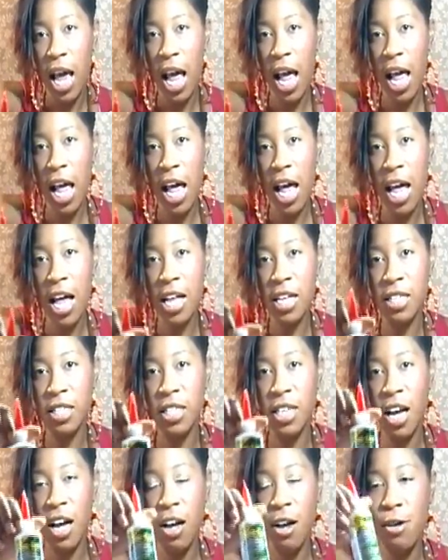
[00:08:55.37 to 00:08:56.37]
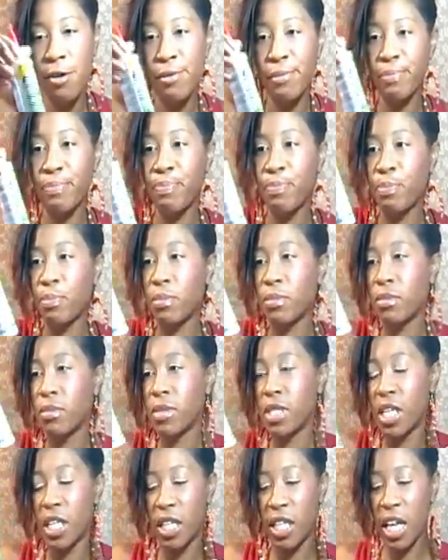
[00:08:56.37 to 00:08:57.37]
and
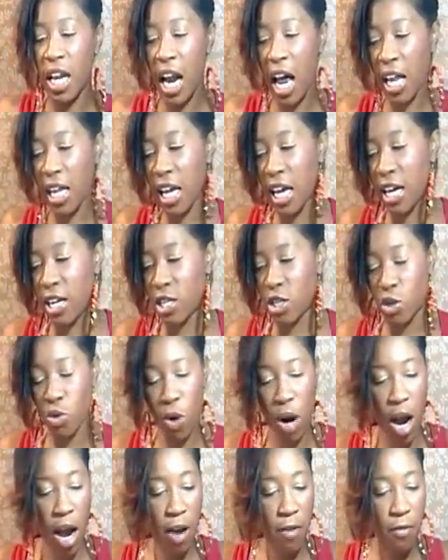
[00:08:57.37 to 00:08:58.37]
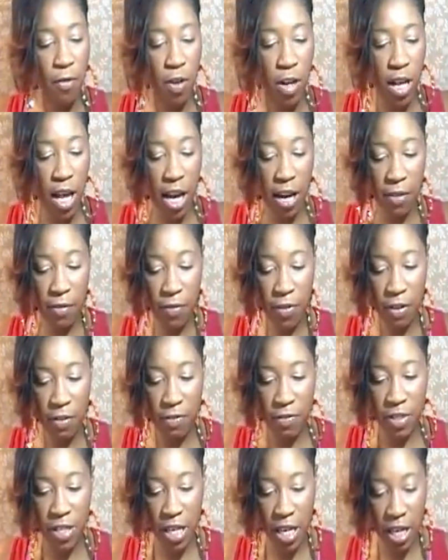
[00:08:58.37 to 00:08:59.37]
then I let it dry for like
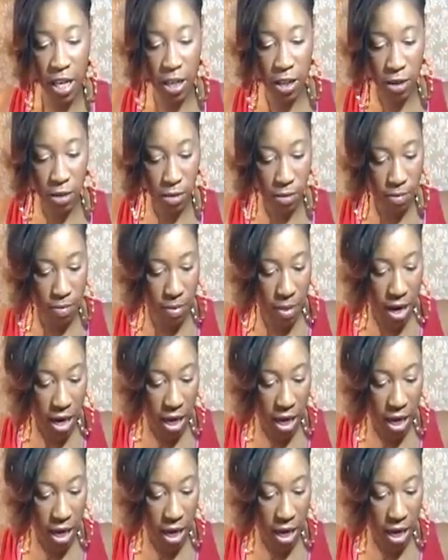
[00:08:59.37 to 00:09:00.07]
15